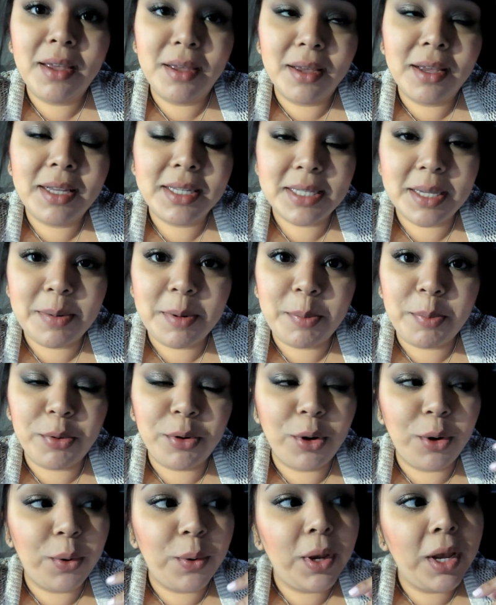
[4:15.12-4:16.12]
because I'm a
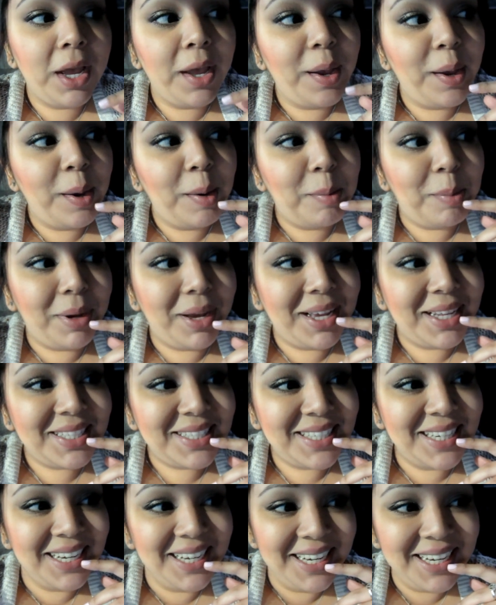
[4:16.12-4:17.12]
pro.
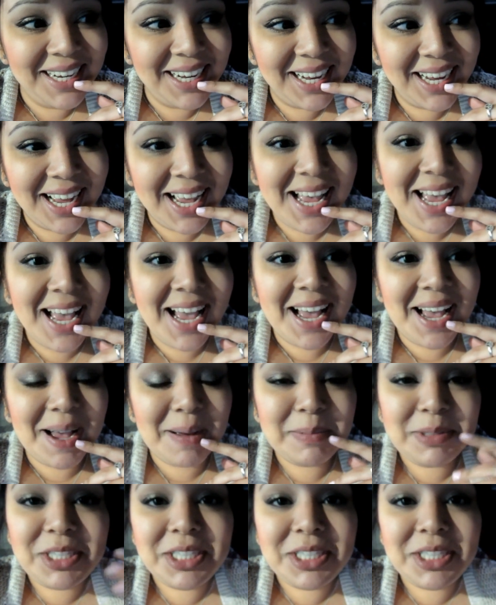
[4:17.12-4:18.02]
But um,